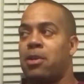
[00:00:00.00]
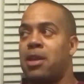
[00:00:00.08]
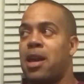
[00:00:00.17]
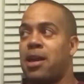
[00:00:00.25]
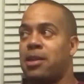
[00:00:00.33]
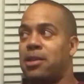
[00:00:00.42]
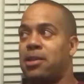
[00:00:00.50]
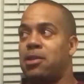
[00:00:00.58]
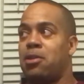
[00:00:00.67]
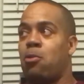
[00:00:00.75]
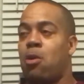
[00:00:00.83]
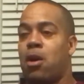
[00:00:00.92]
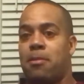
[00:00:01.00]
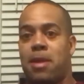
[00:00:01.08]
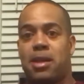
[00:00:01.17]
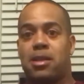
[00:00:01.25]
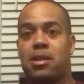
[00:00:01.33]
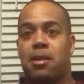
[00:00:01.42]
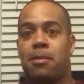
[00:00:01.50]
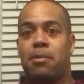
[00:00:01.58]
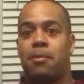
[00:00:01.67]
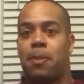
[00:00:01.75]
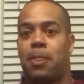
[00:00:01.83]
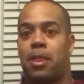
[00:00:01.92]
yes, you want to make
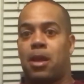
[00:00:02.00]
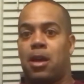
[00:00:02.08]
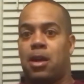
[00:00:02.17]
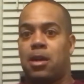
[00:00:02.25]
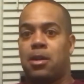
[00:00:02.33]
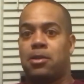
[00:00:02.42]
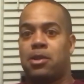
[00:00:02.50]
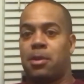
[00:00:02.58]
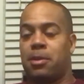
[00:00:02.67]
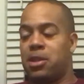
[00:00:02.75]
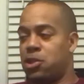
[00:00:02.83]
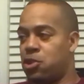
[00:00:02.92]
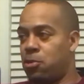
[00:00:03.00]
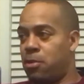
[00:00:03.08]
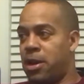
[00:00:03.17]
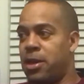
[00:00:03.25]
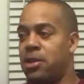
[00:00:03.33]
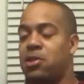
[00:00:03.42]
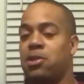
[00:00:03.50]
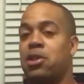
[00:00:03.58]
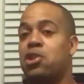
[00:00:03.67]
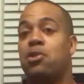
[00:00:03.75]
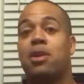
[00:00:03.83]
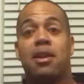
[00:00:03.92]
some additional money so
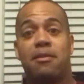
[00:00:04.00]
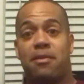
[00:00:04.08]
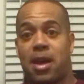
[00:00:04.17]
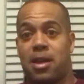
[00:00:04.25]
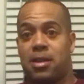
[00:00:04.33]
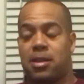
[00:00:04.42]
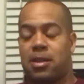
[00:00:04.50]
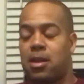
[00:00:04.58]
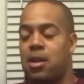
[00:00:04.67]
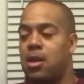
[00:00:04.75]
that you can invest,